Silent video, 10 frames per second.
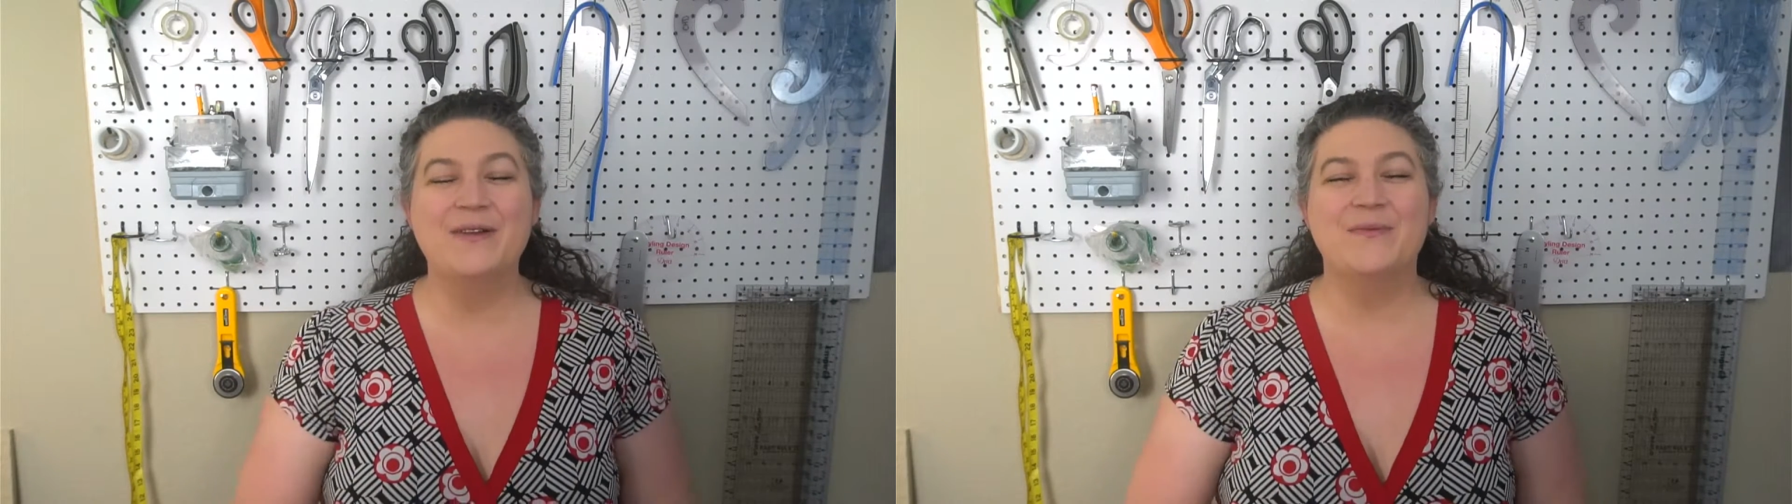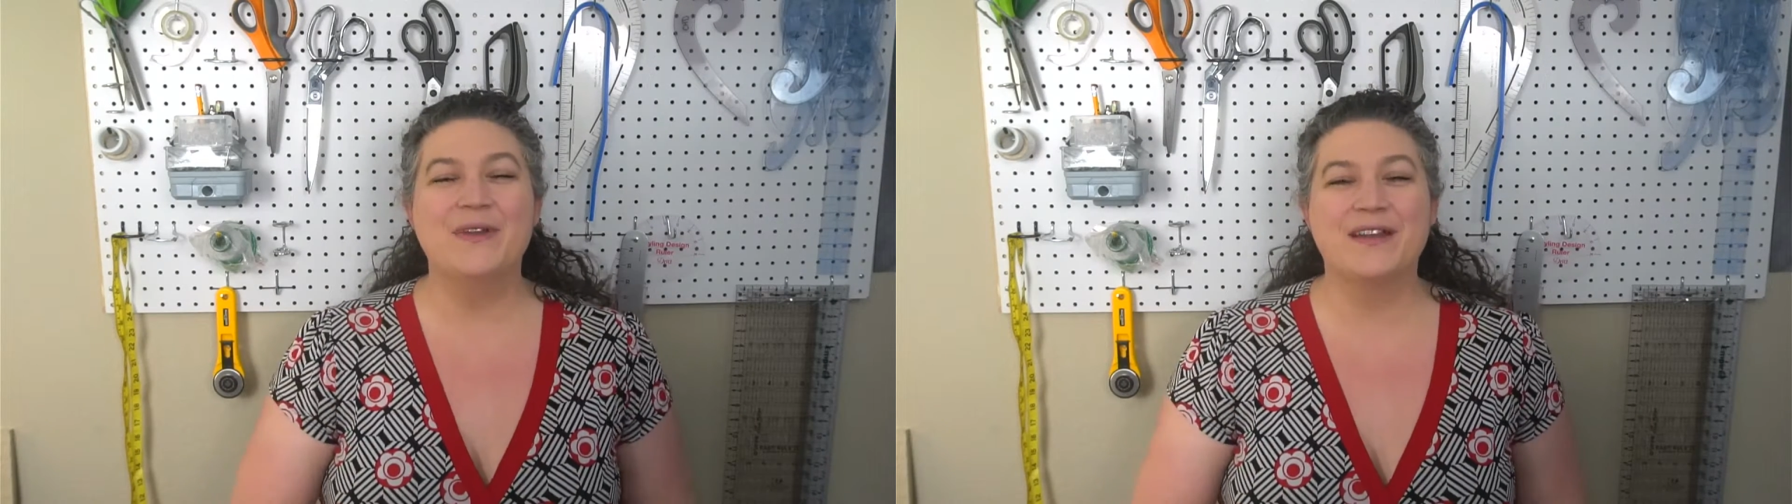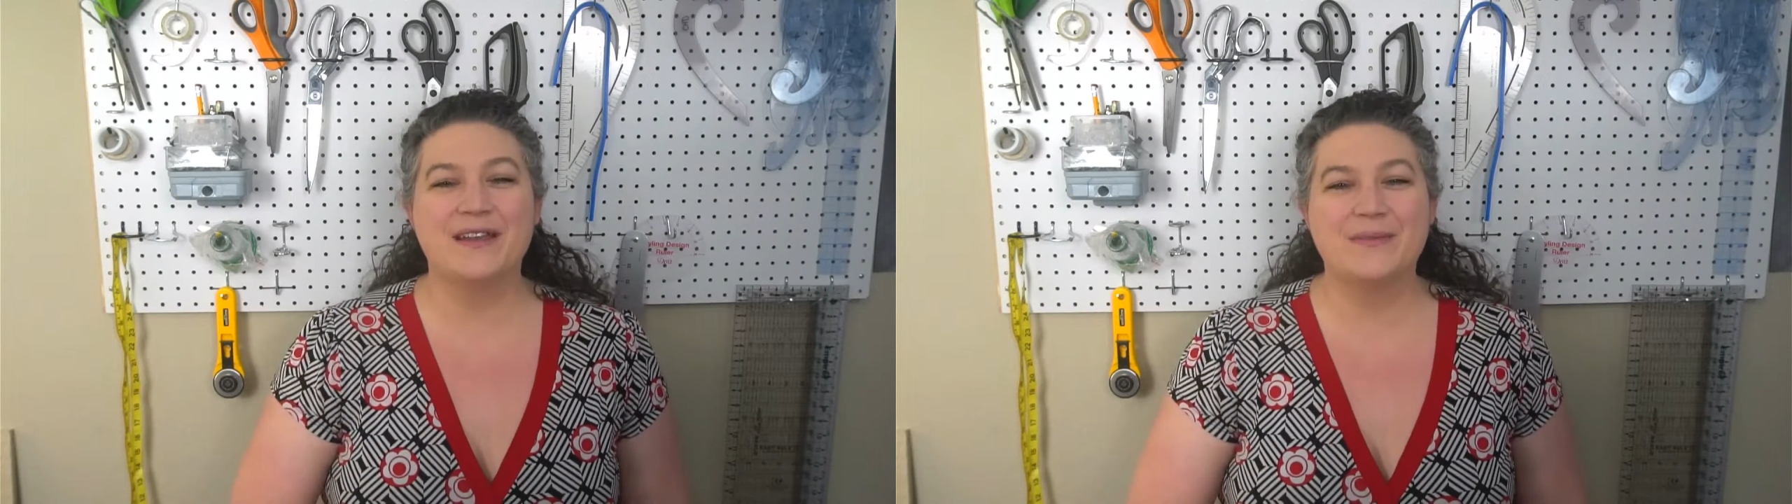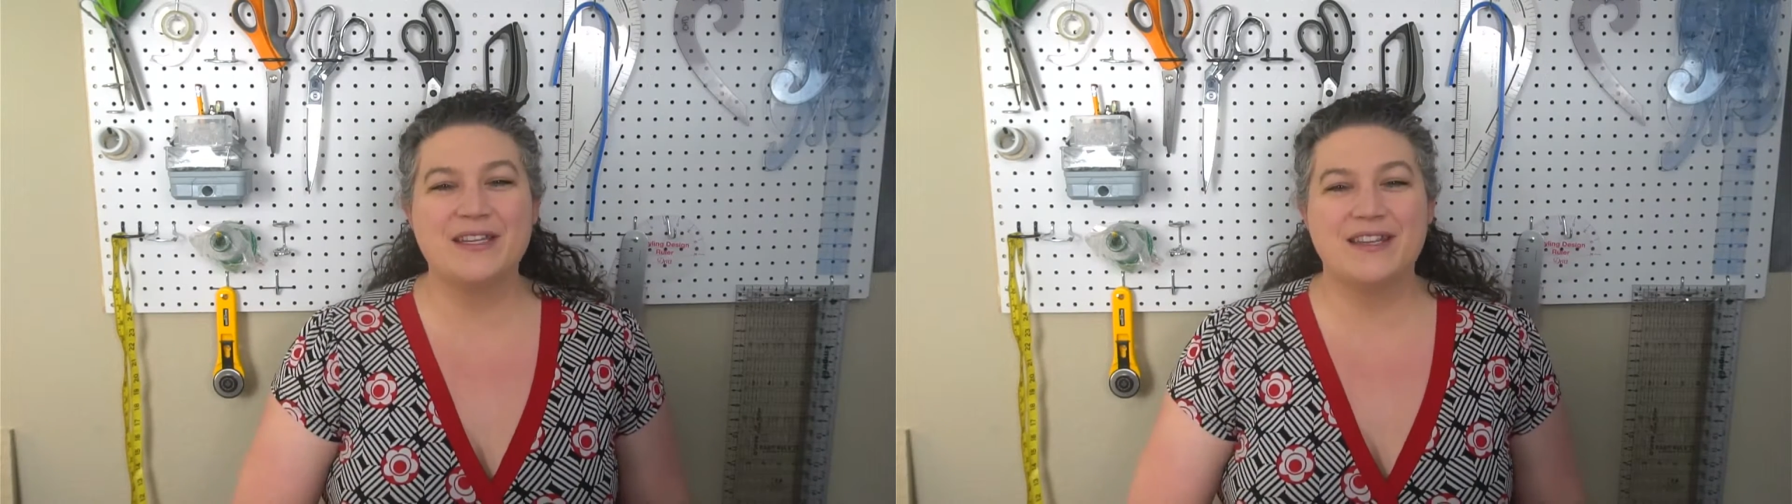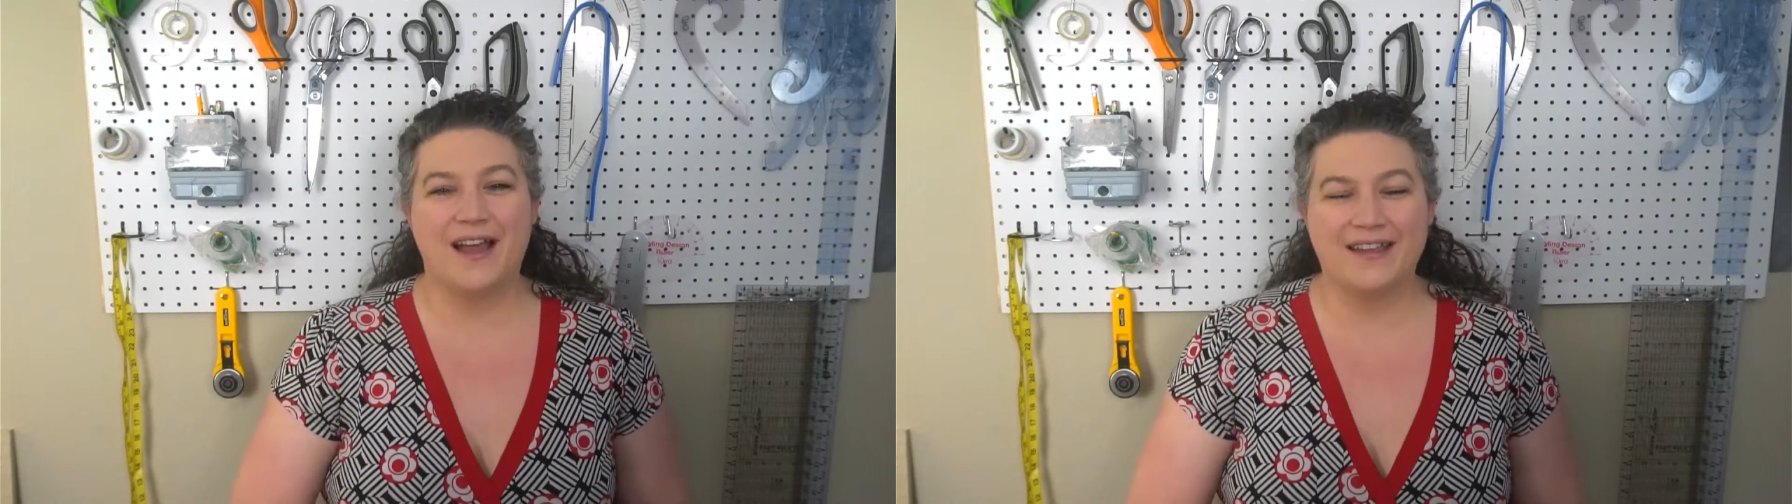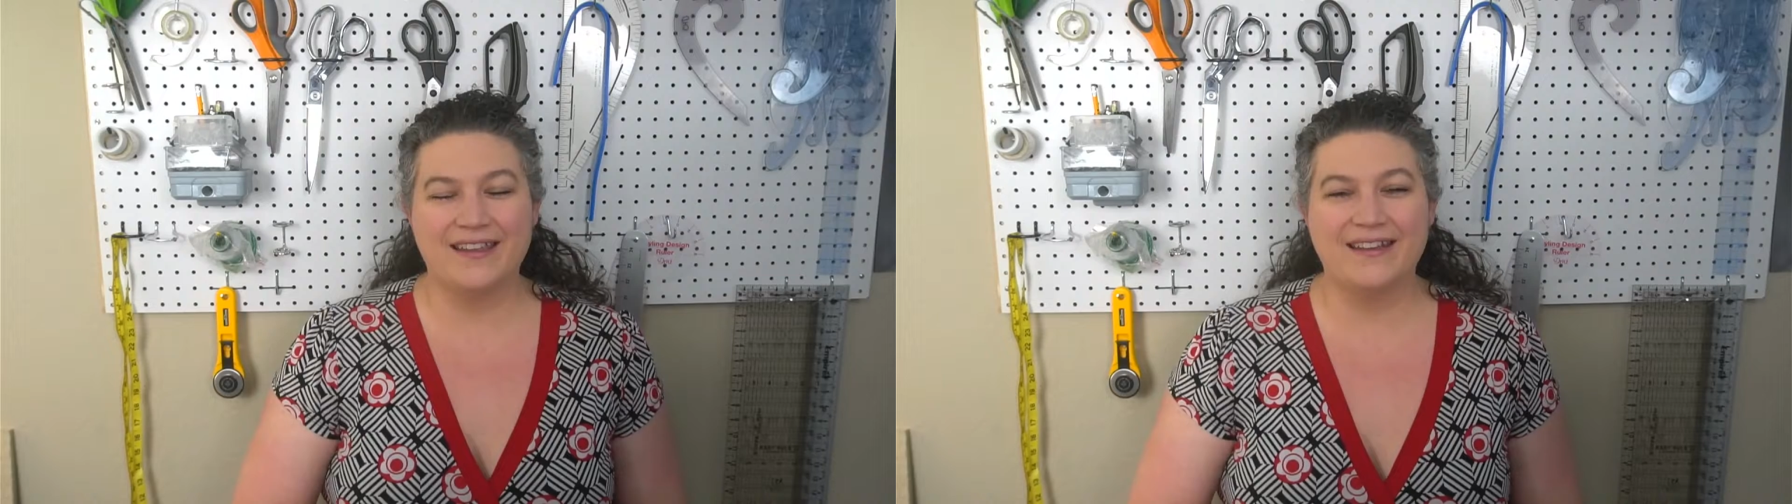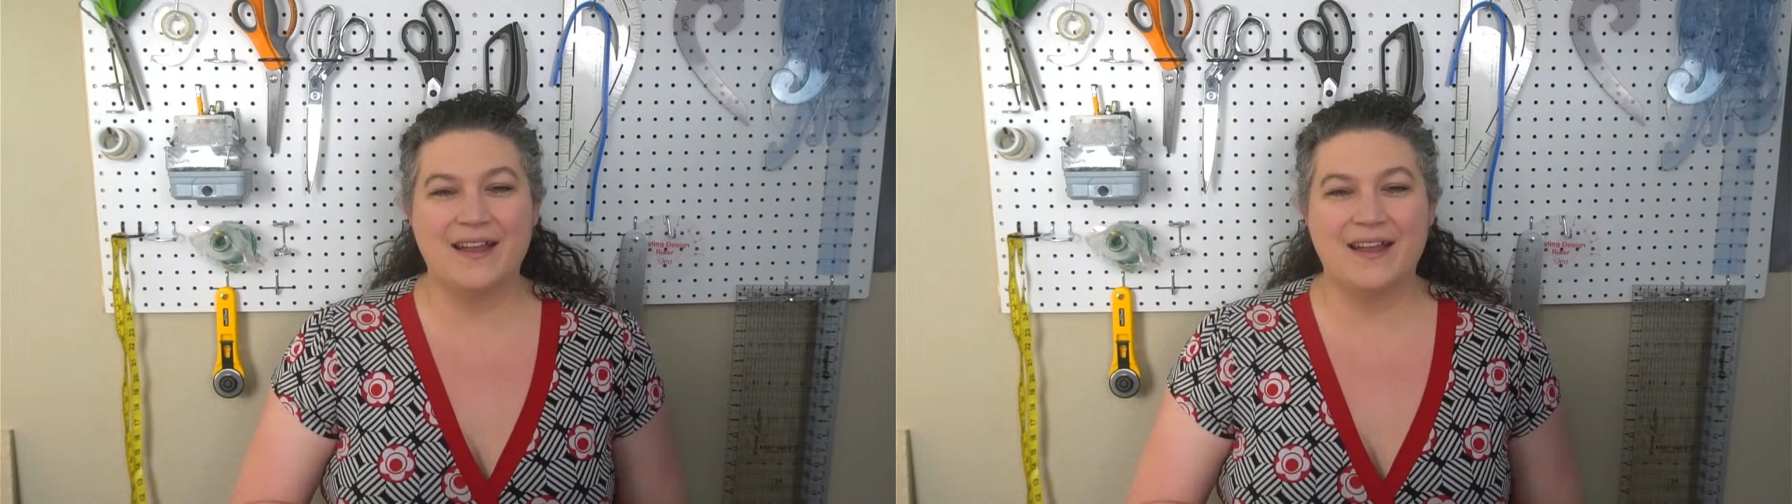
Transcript: we are going to be talking